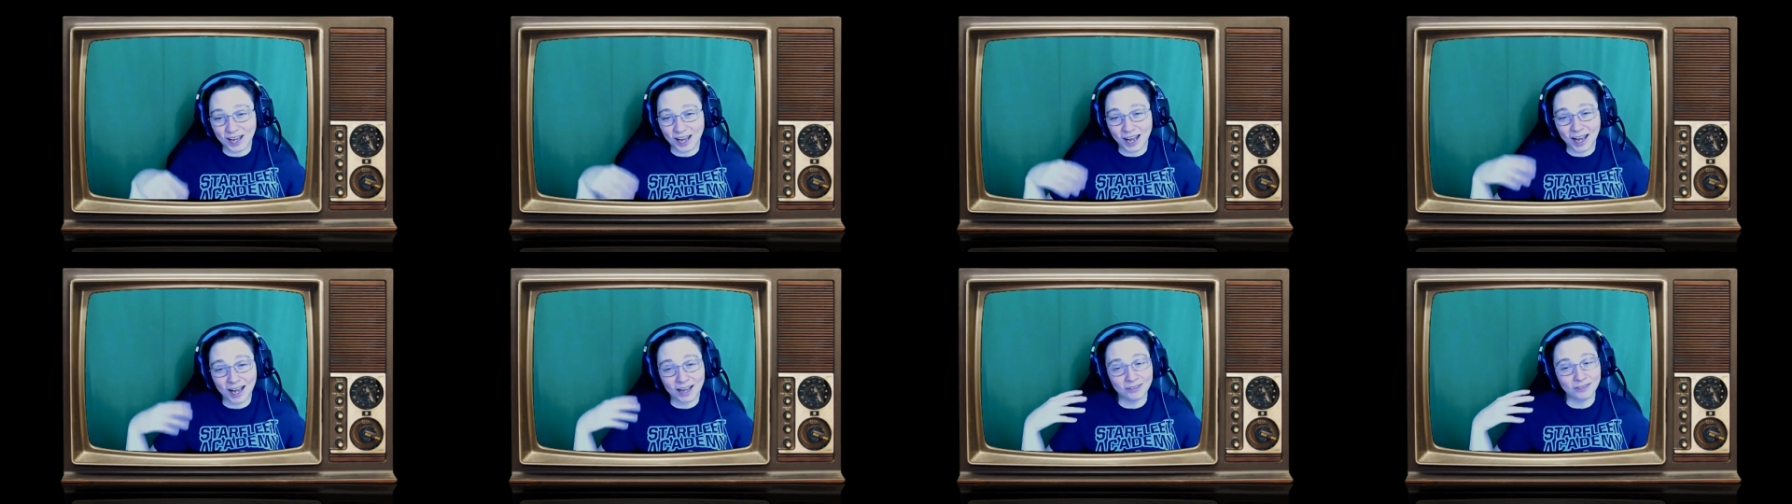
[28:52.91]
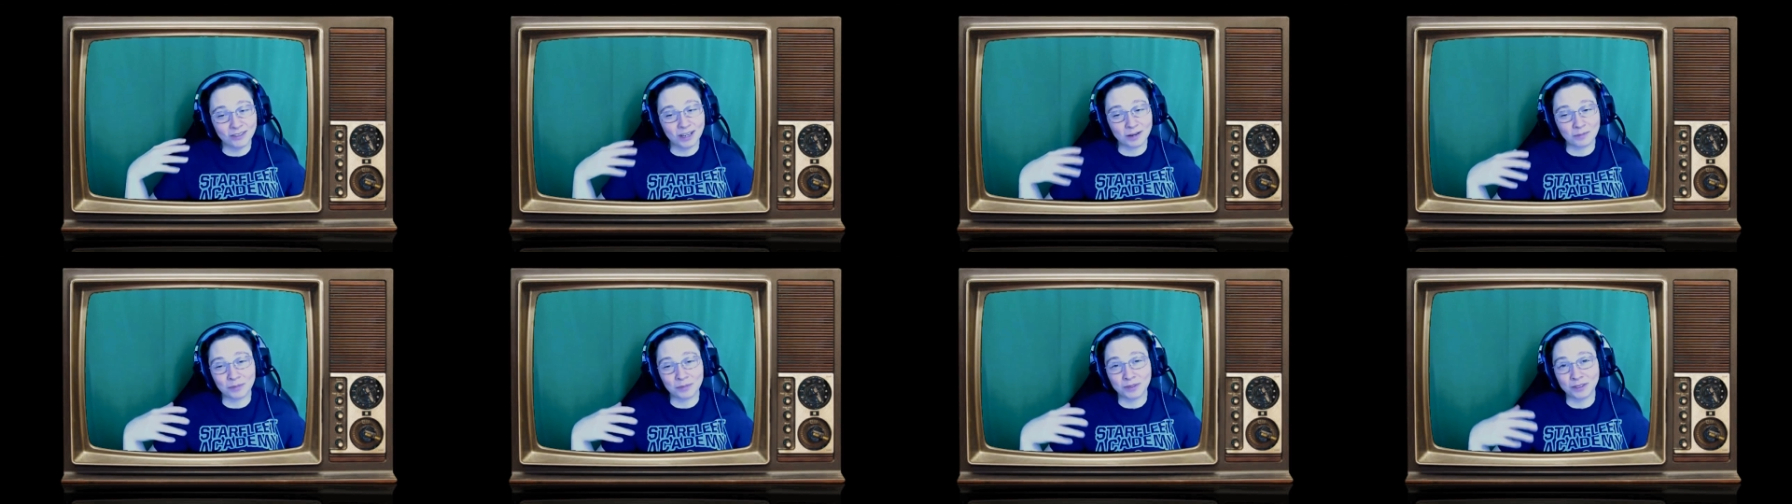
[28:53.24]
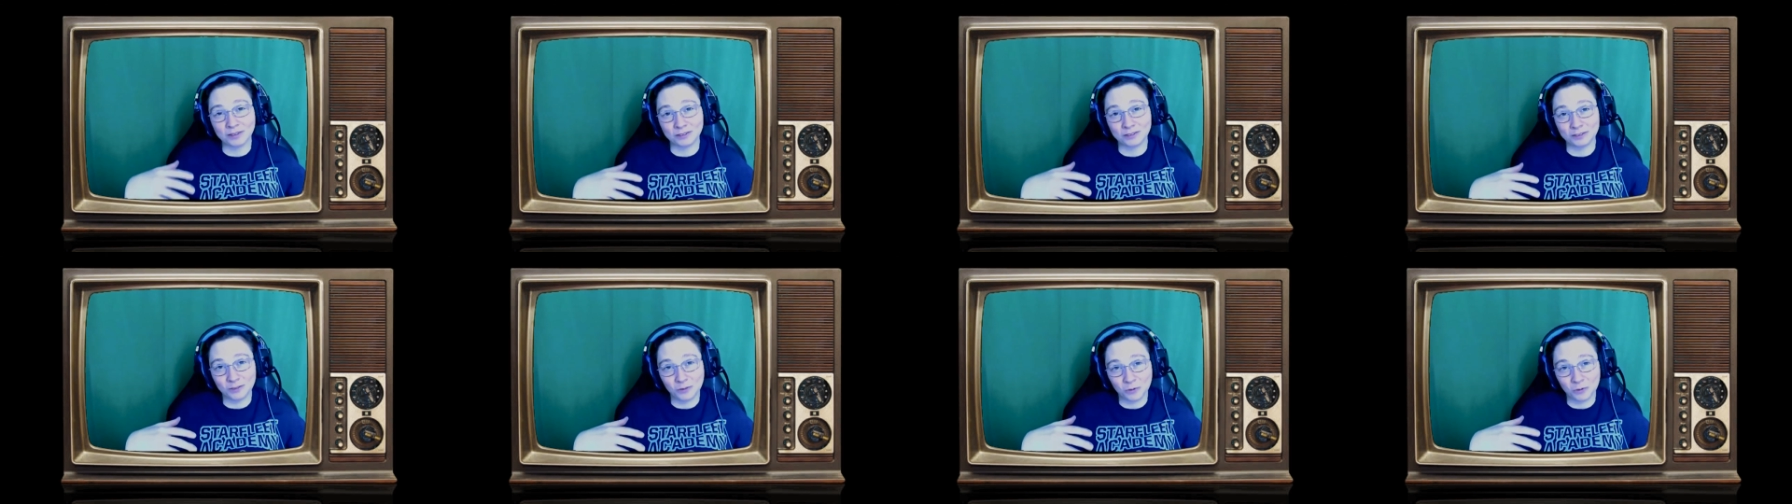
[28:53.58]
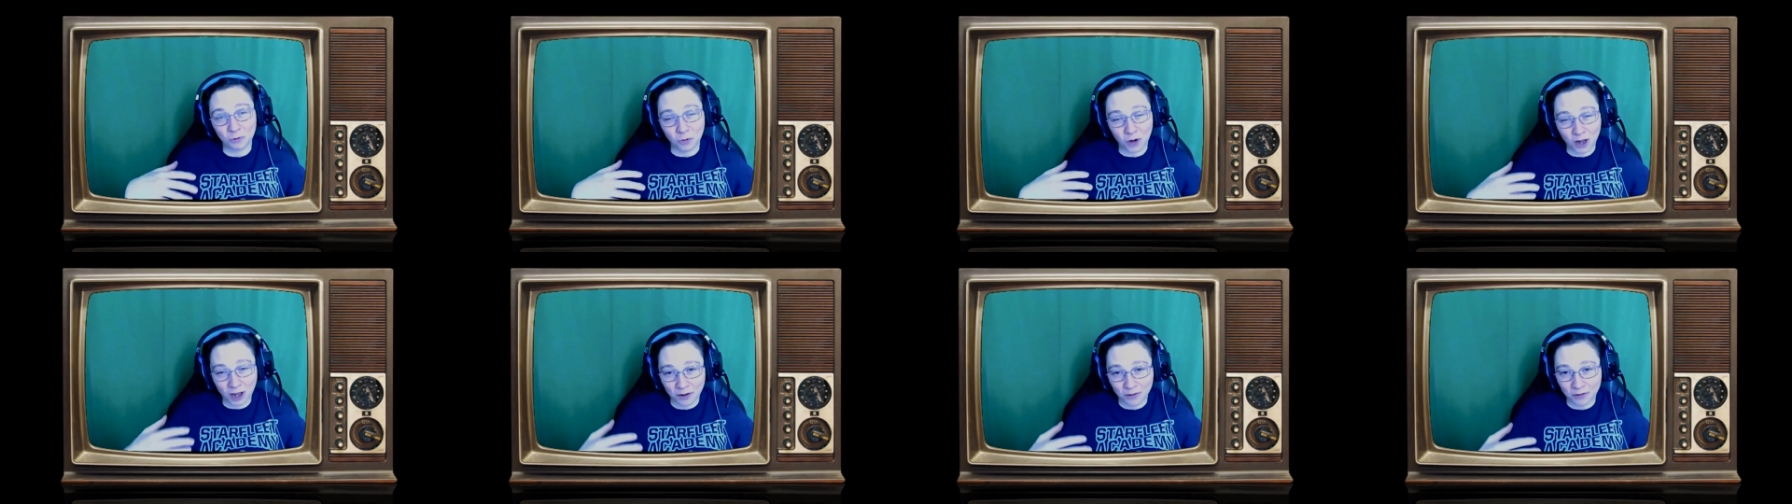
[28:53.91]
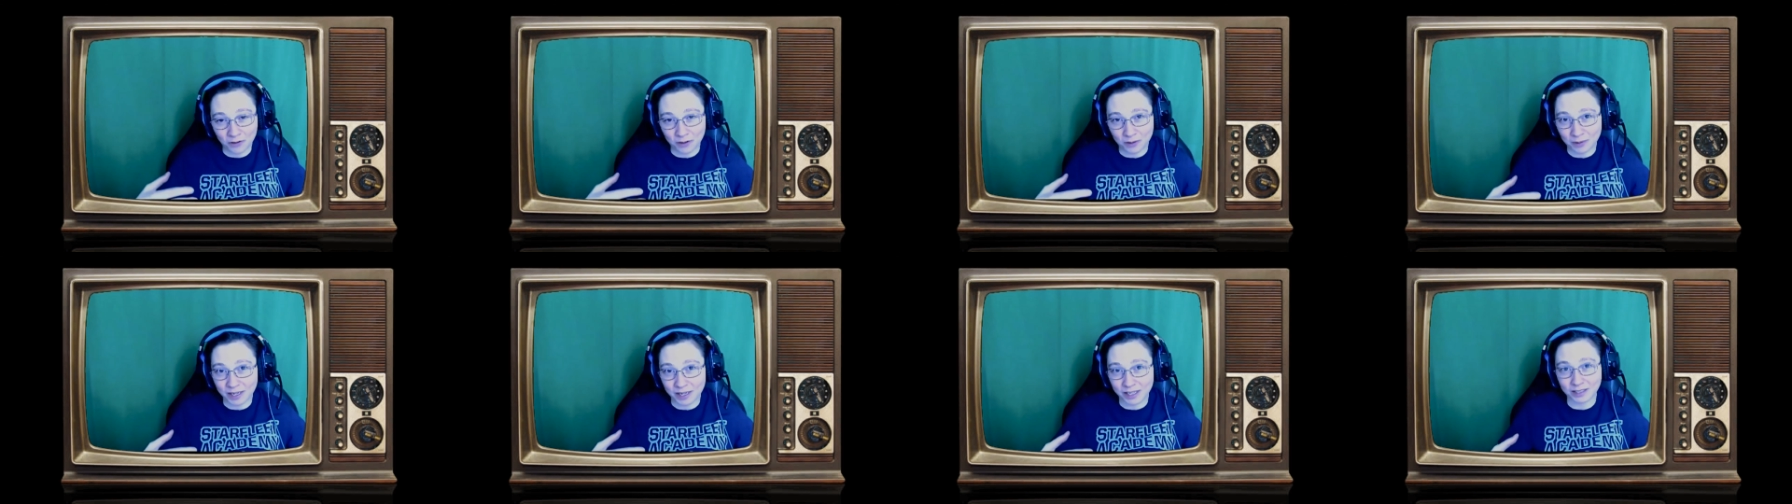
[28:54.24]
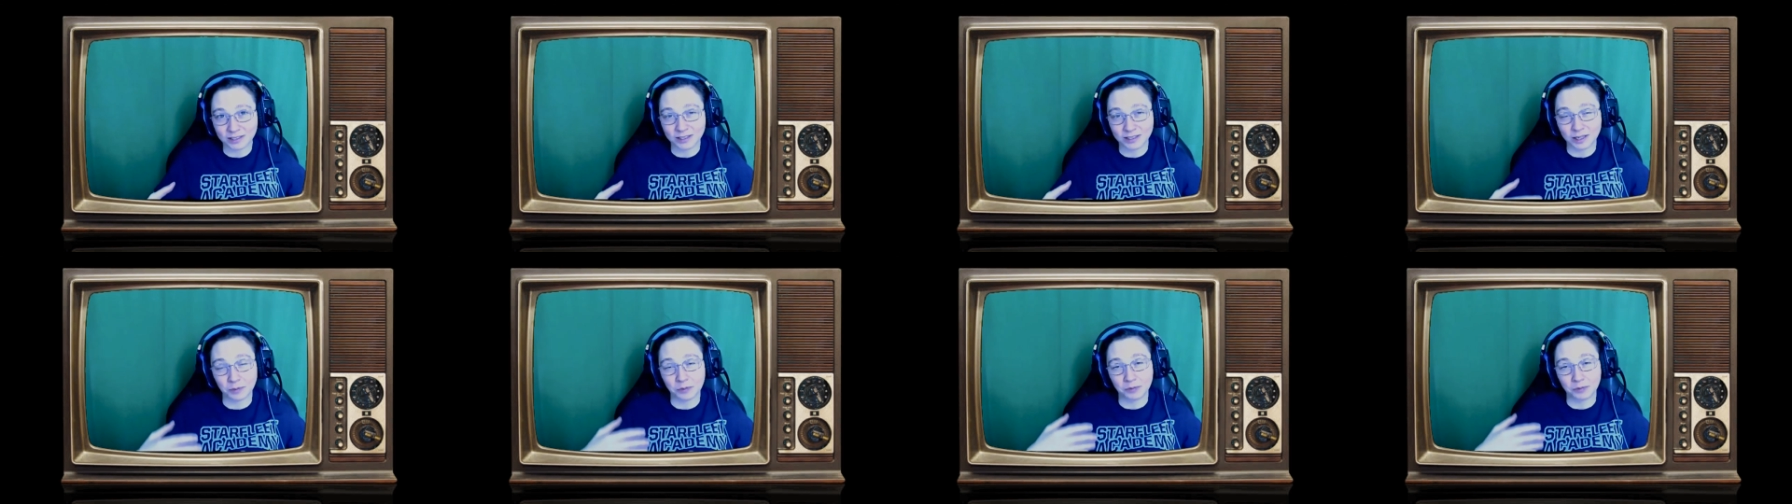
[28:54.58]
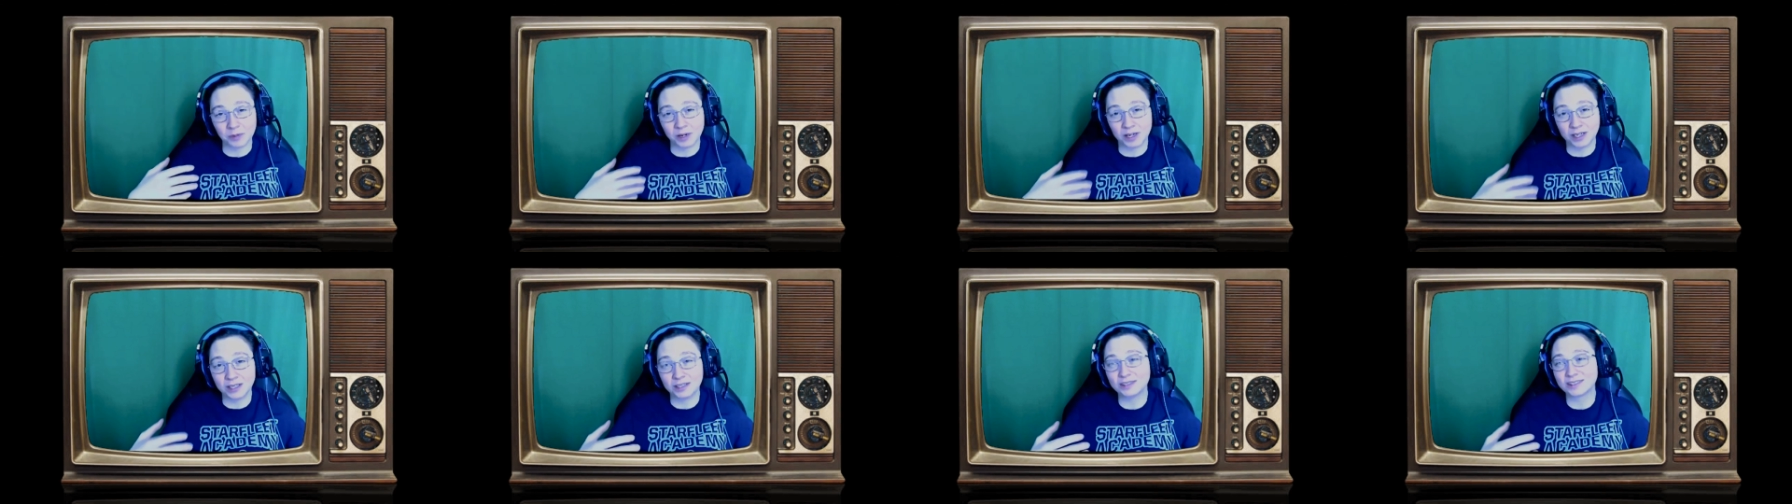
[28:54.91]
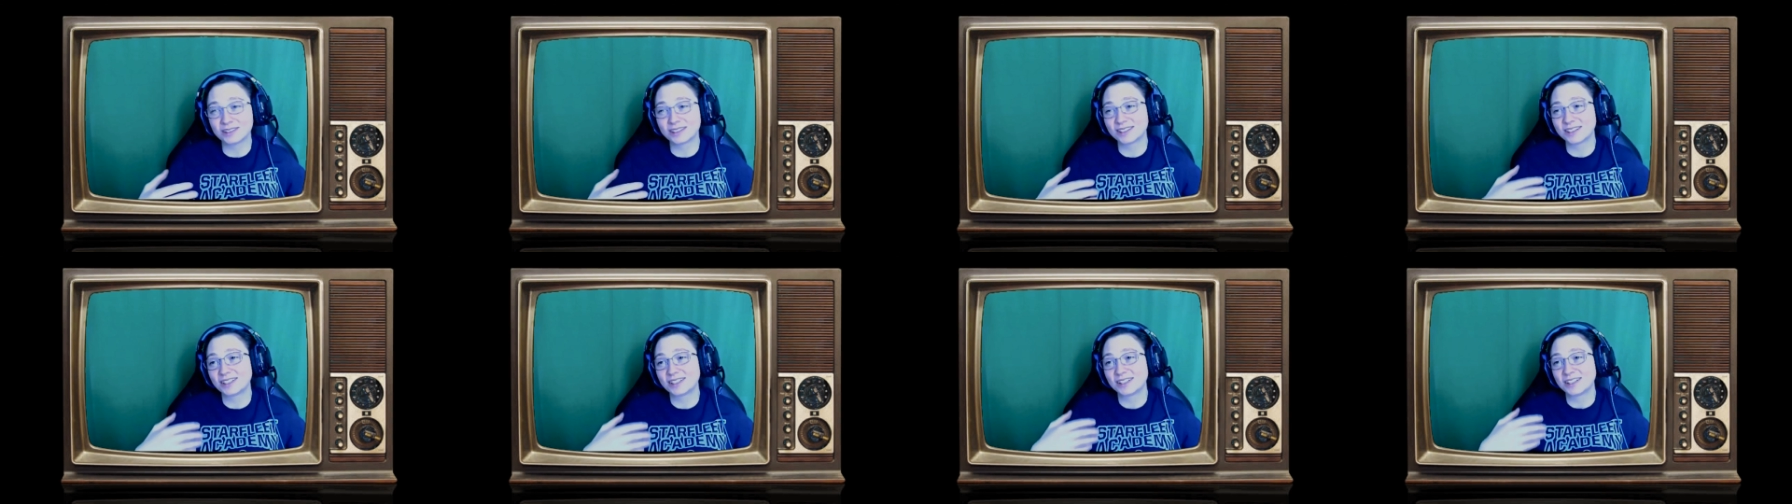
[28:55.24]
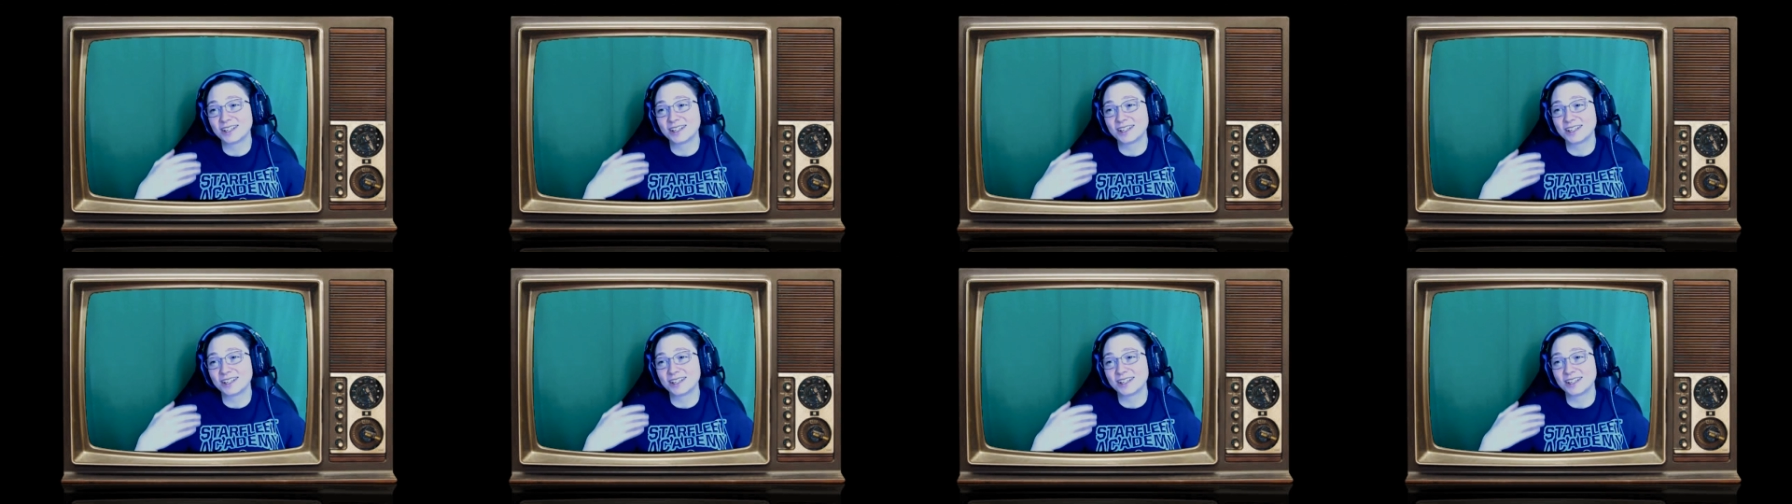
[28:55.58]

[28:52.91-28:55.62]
I've not been well for the past couple months.